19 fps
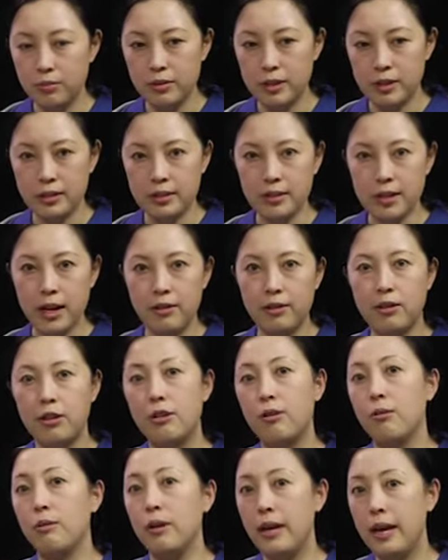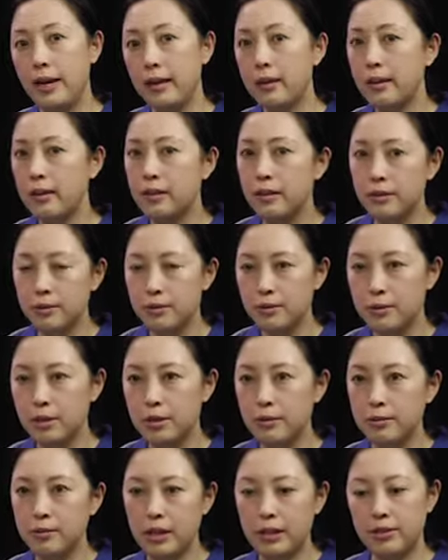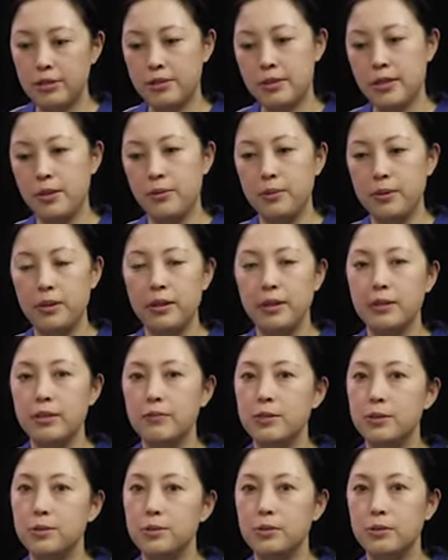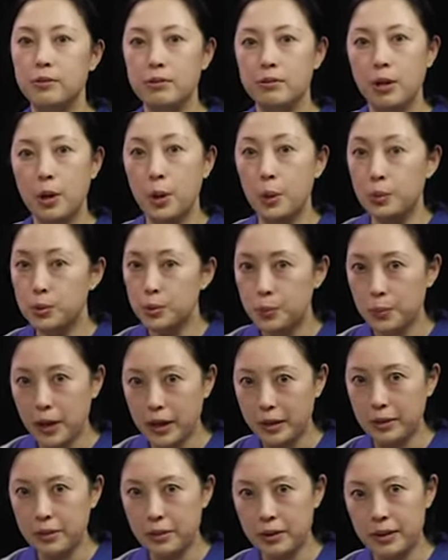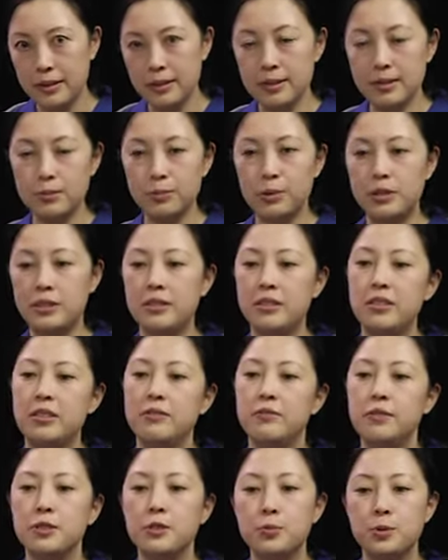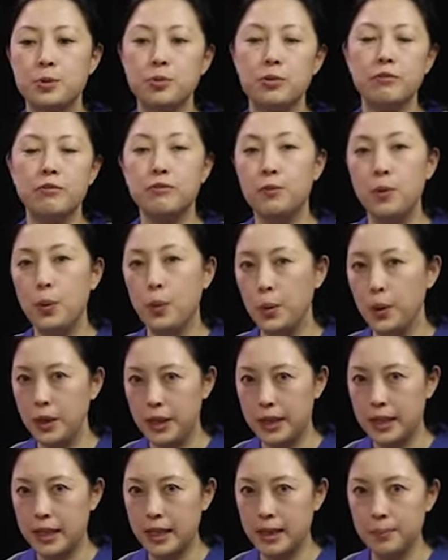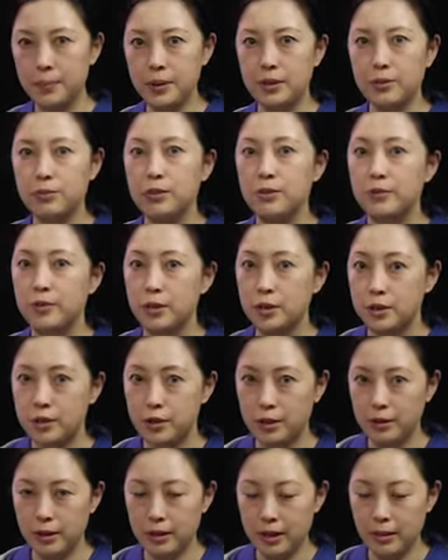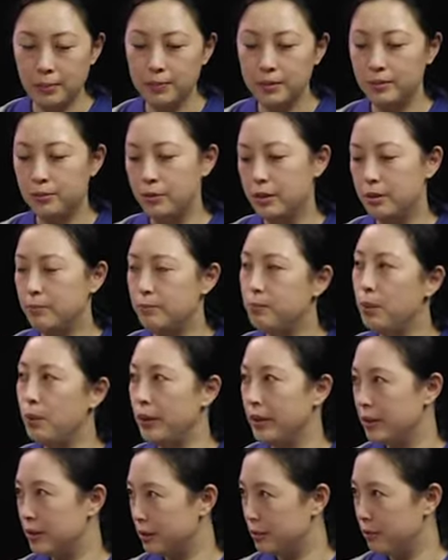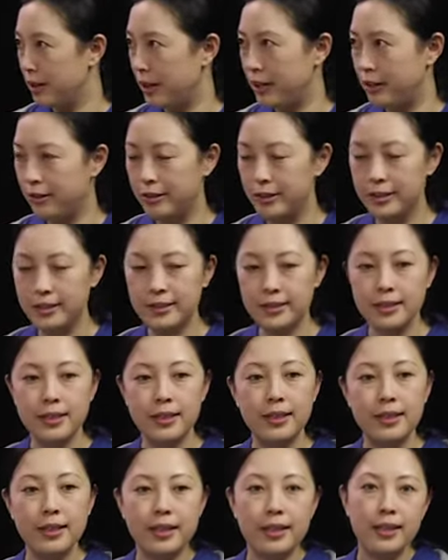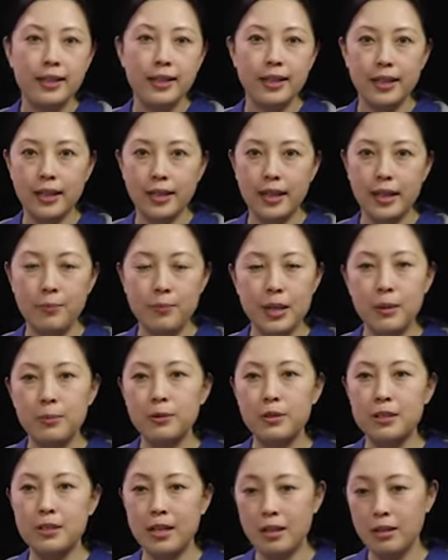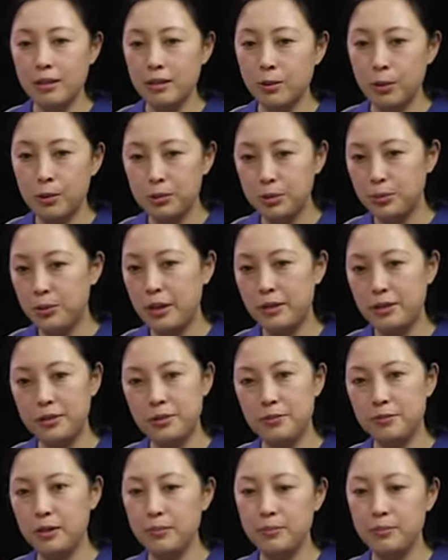is, how to create a new zone, understand what an individual host record is, what's the difference between forward lookup and reverse lookup, and what a pointer record is, and be able to tell host records from